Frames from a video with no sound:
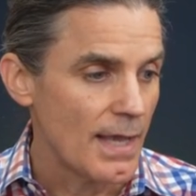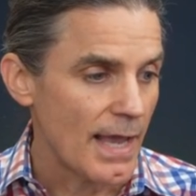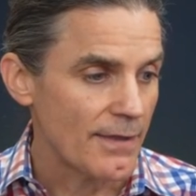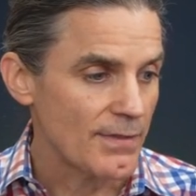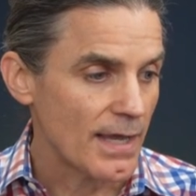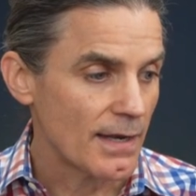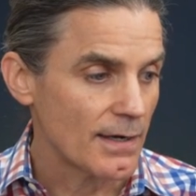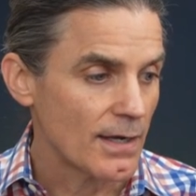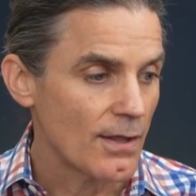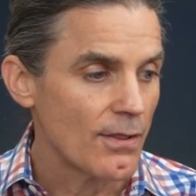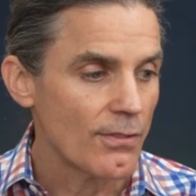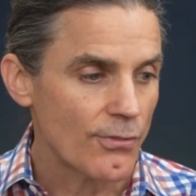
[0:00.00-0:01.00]
And
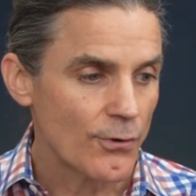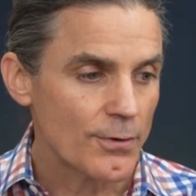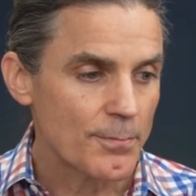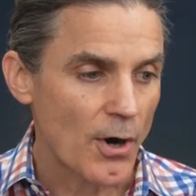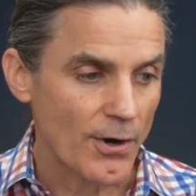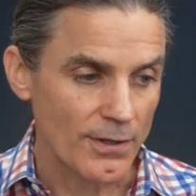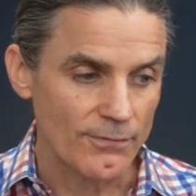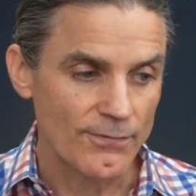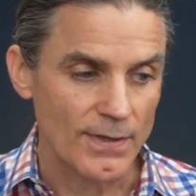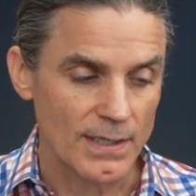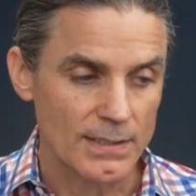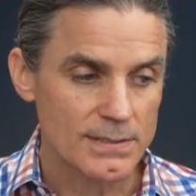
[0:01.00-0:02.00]
then third-party
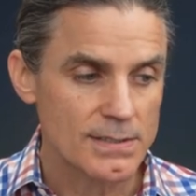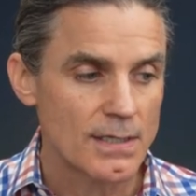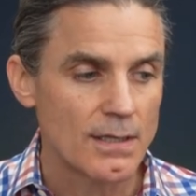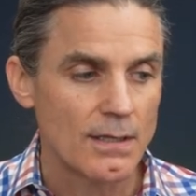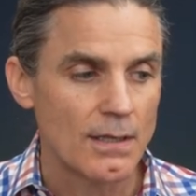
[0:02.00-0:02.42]
fees